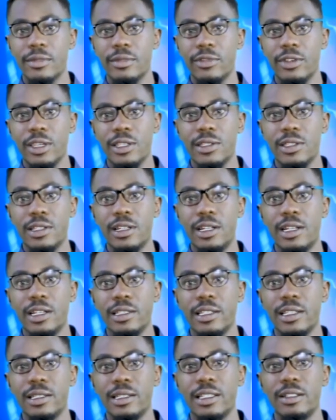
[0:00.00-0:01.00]
Facing high
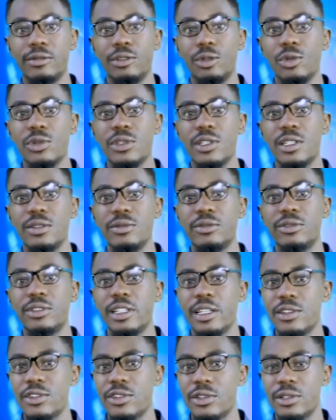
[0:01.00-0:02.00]
debt levels and
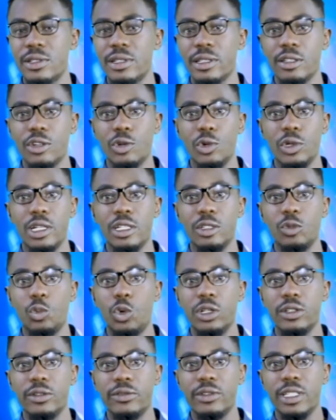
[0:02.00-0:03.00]
inflation, Angola,
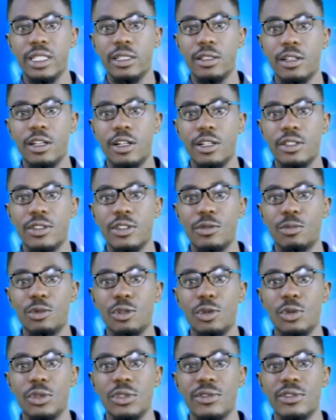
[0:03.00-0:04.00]
one of the largest
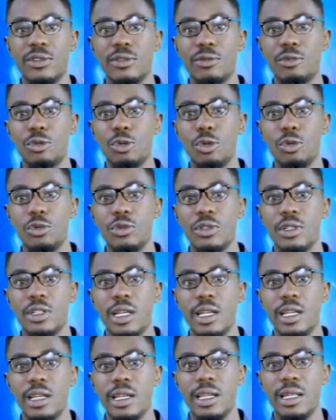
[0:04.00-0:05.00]
producers of crude
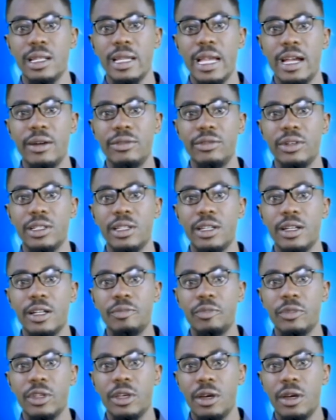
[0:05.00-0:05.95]
in Africa,